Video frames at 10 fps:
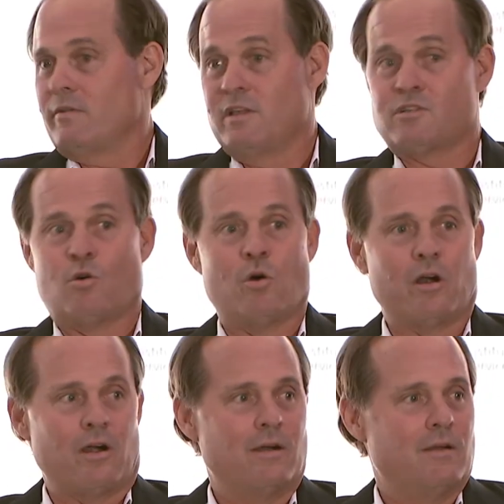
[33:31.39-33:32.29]
This
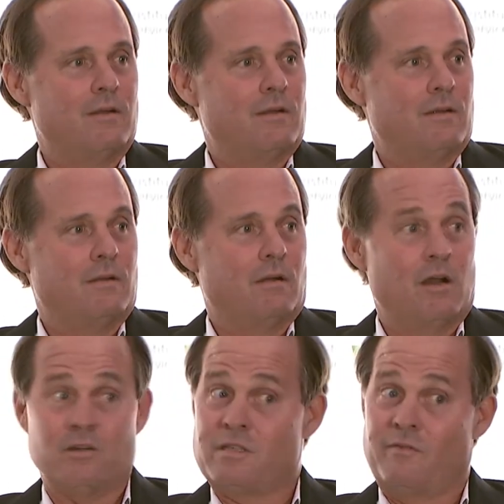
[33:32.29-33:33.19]
quarter,
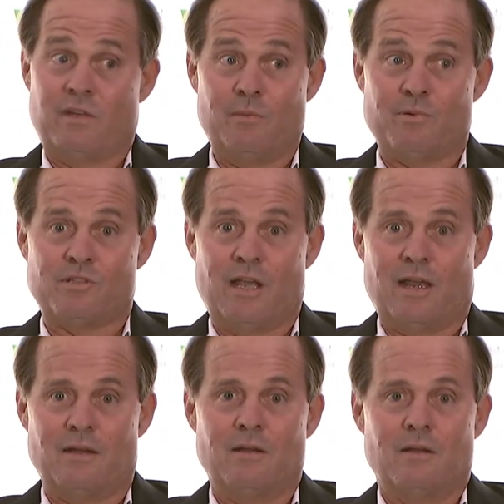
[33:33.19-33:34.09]
117%.